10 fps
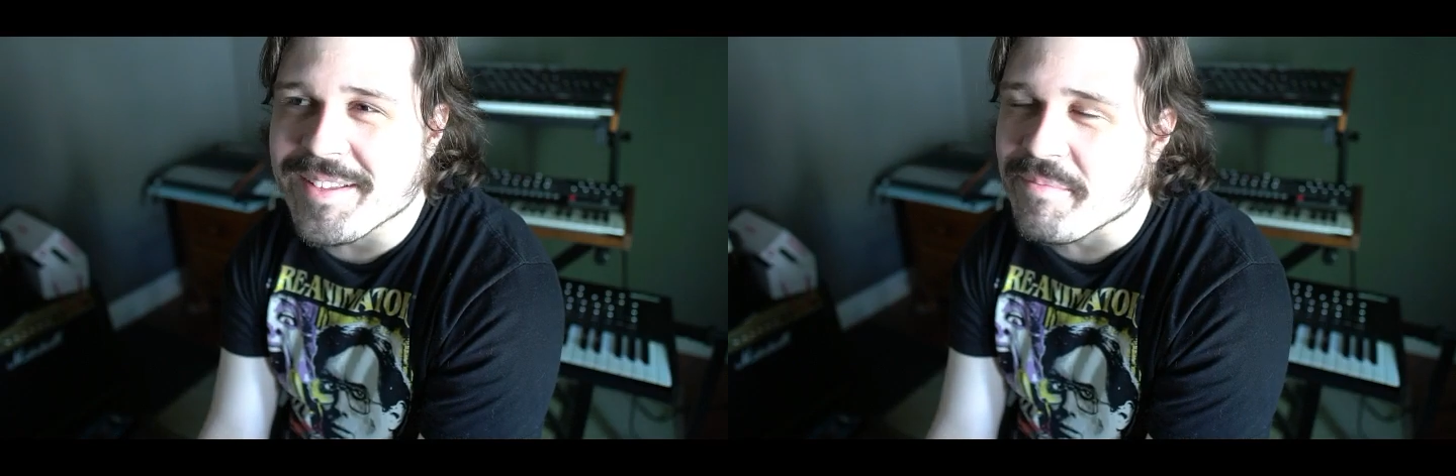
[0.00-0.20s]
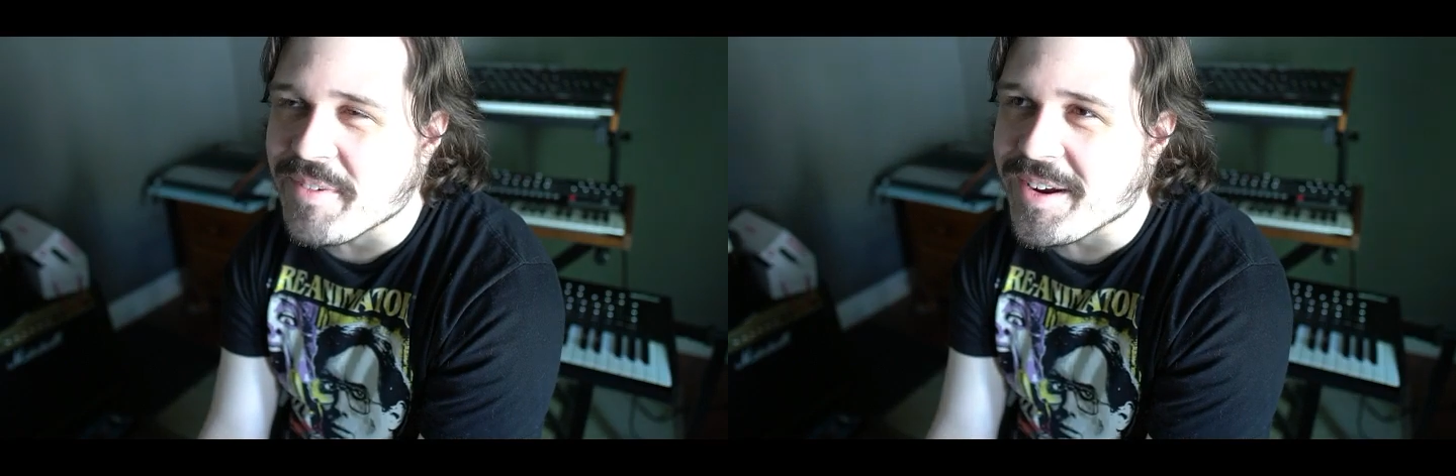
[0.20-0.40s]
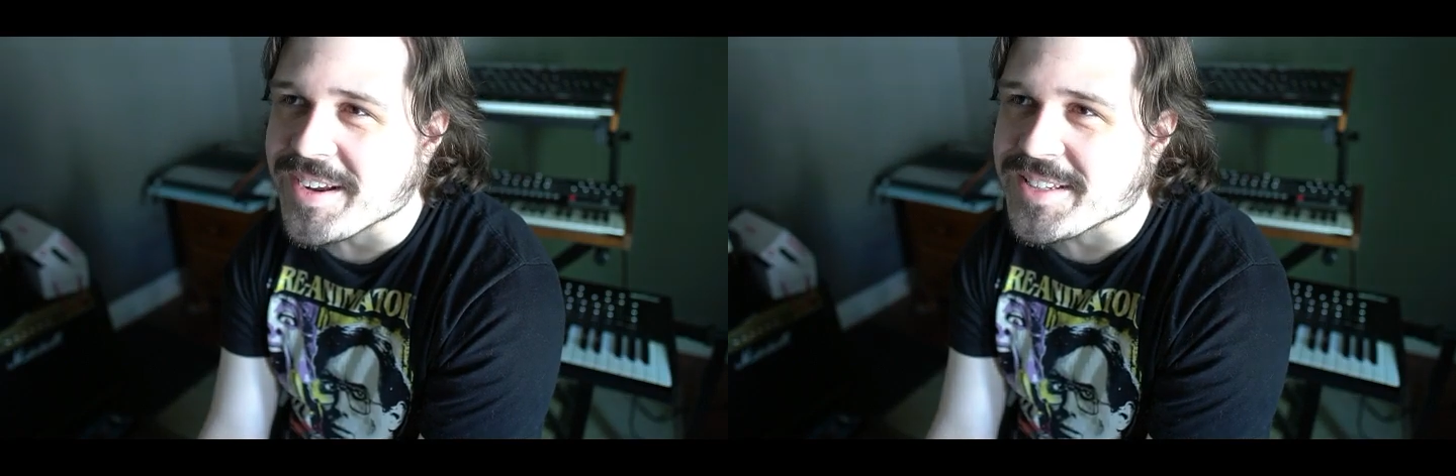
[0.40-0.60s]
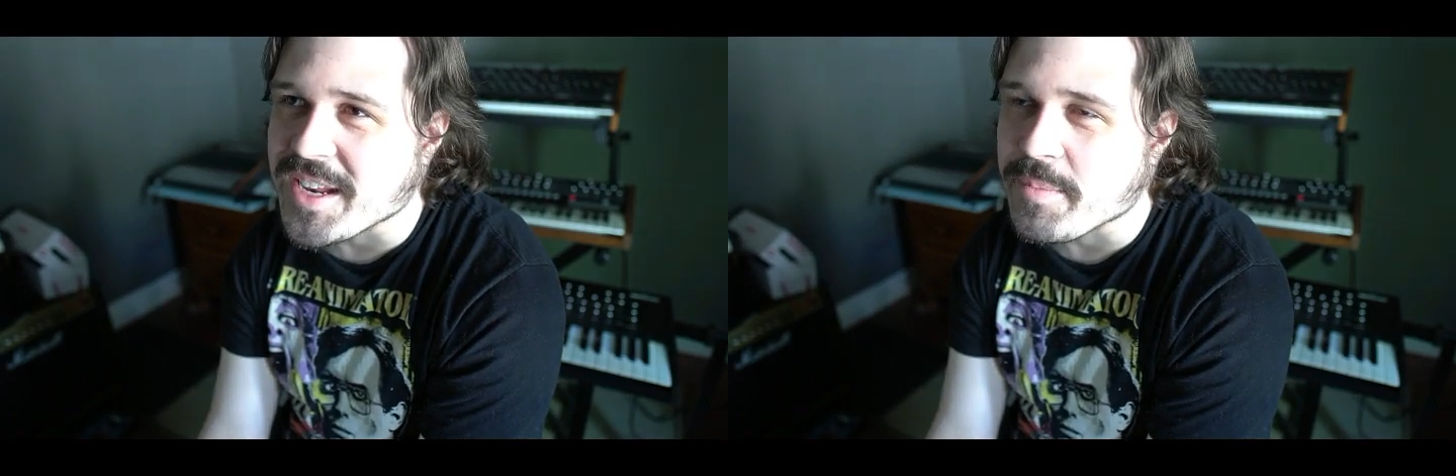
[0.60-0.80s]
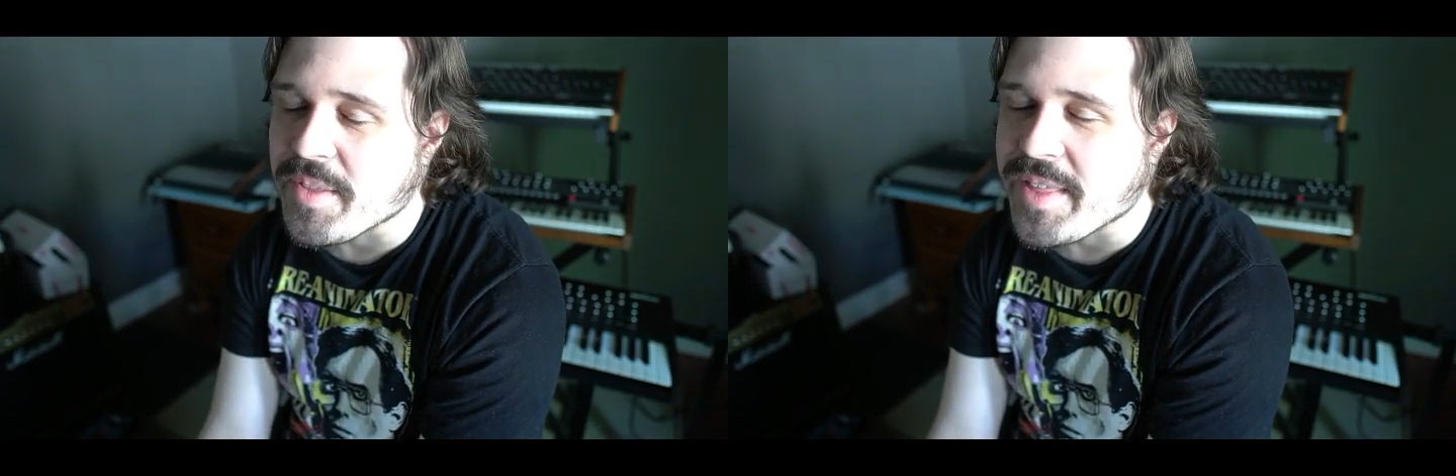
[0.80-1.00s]
am very
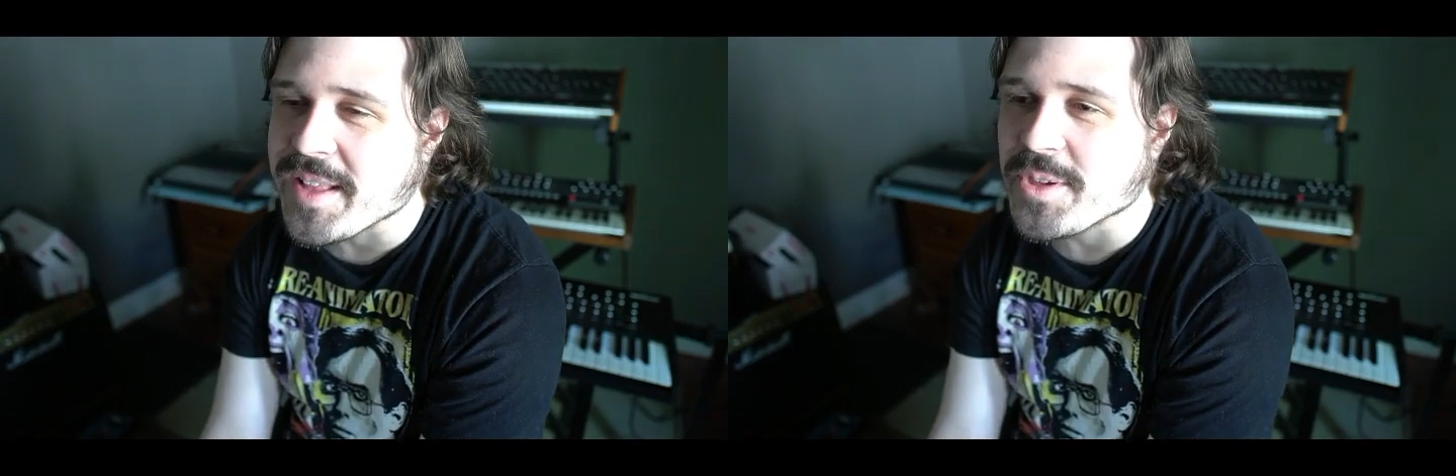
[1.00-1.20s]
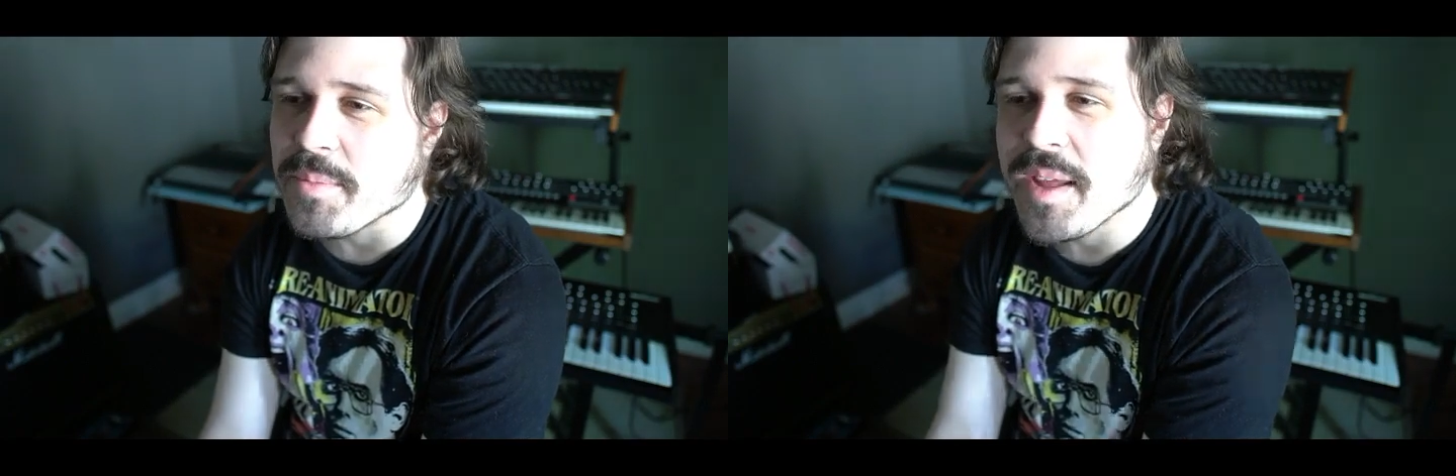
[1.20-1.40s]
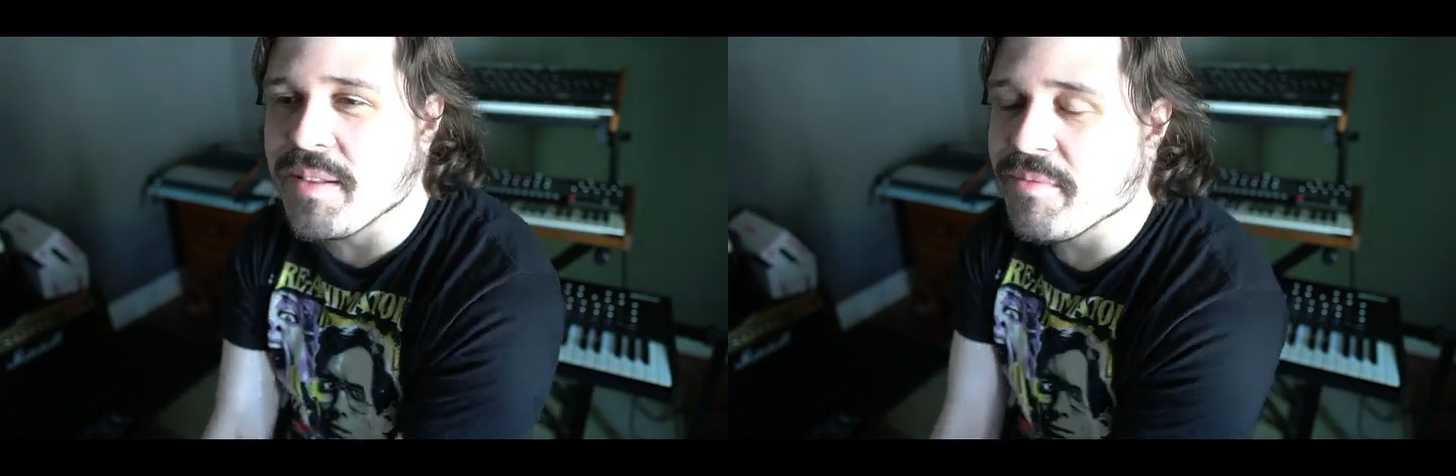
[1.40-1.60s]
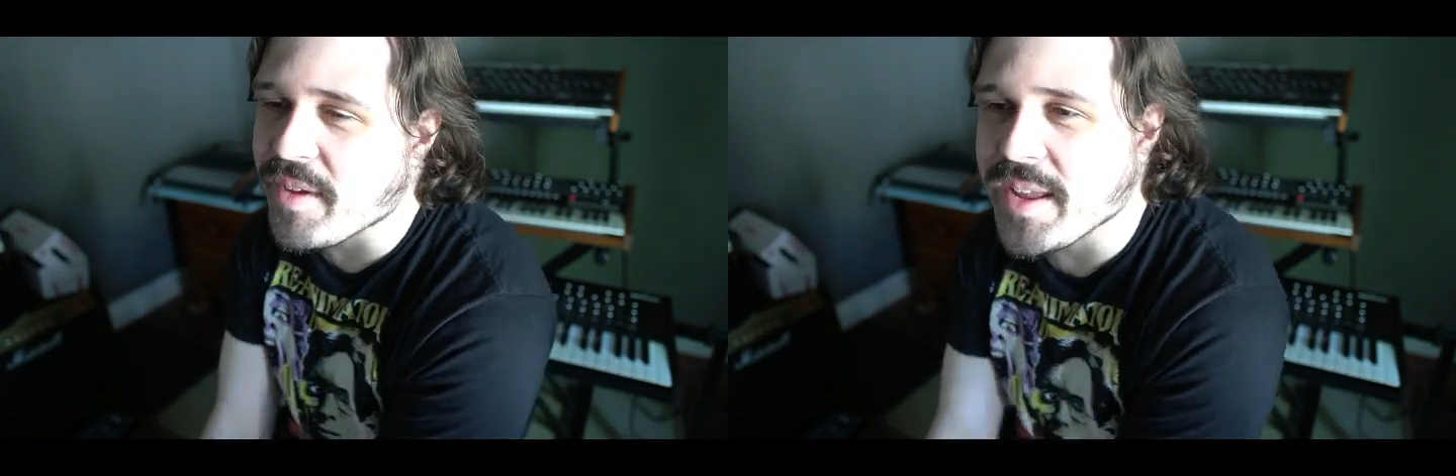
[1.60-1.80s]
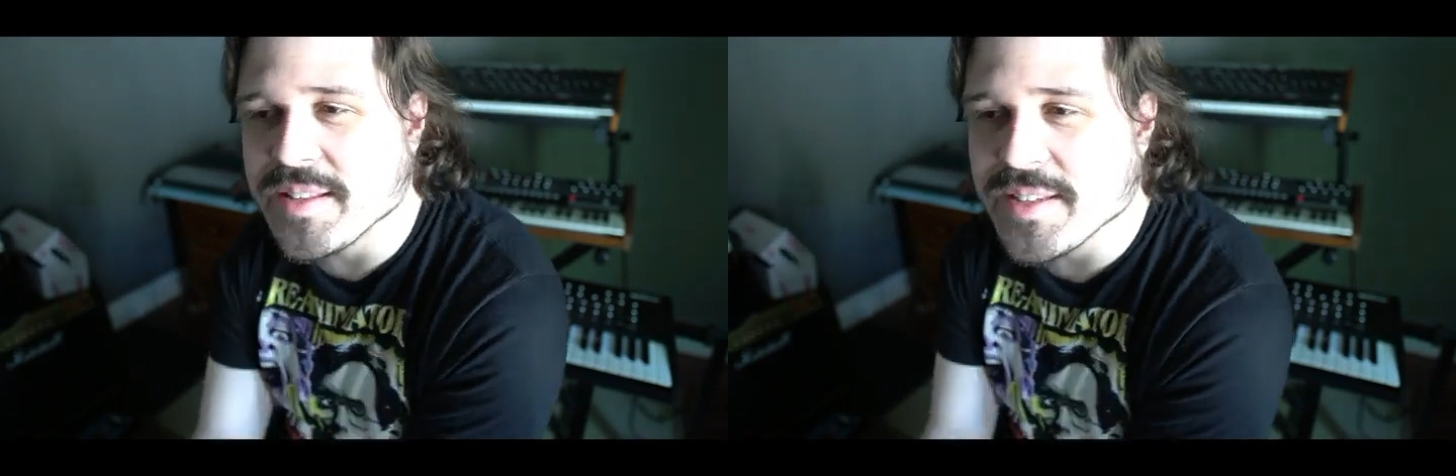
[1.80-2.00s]
excited about that. So I might
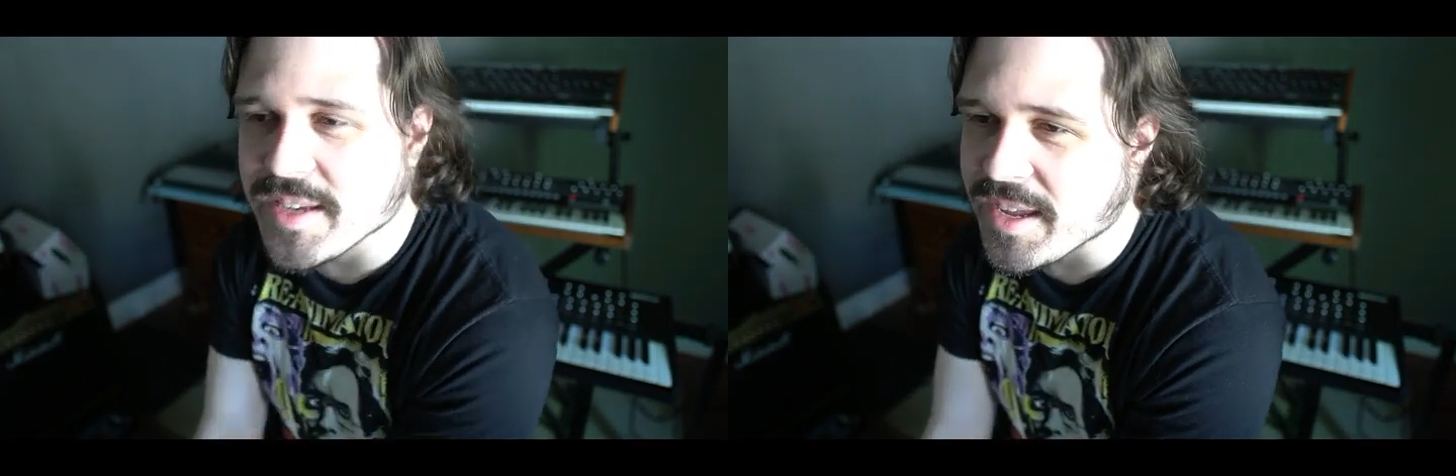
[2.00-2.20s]
invite